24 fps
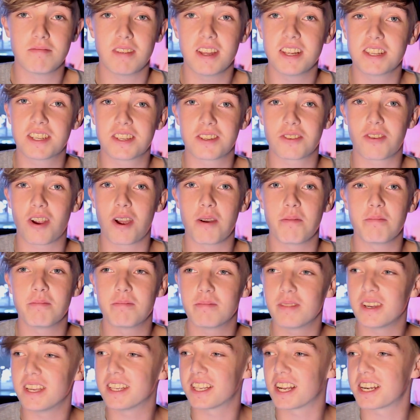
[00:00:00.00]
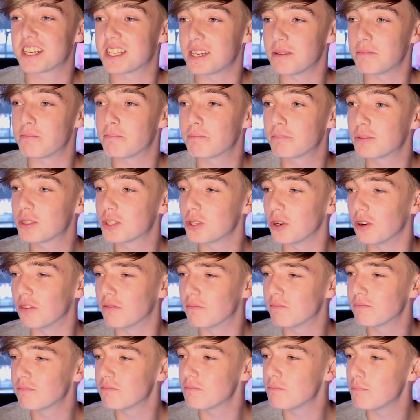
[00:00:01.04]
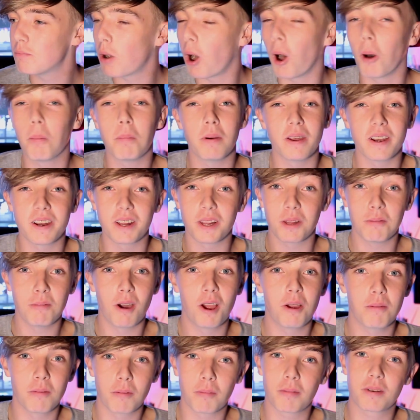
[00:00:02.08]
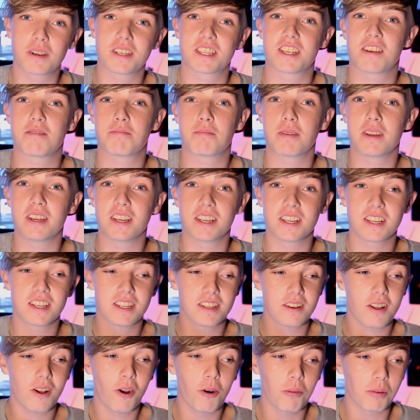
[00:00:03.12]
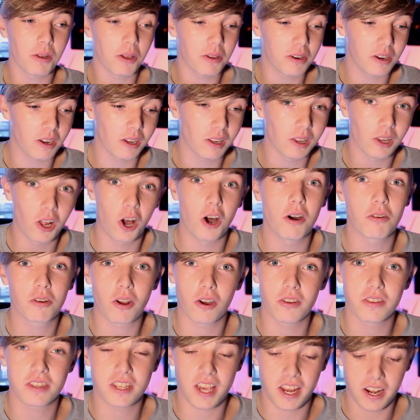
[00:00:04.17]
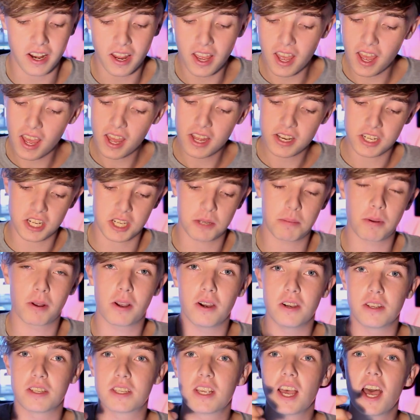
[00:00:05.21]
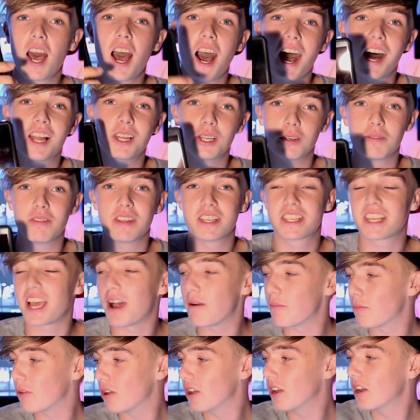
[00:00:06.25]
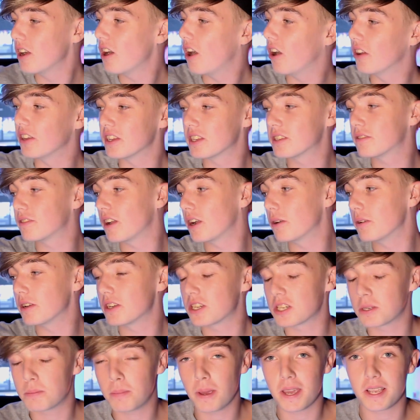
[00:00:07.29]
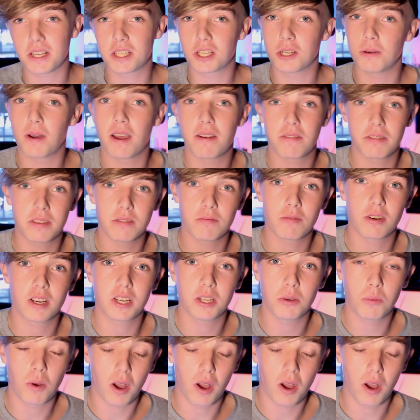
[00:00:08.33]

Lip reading: Instagram is actually sort of popping at the moment, because I've been uploading a lot of content just because I love this camera on this phone. It just picks up everything really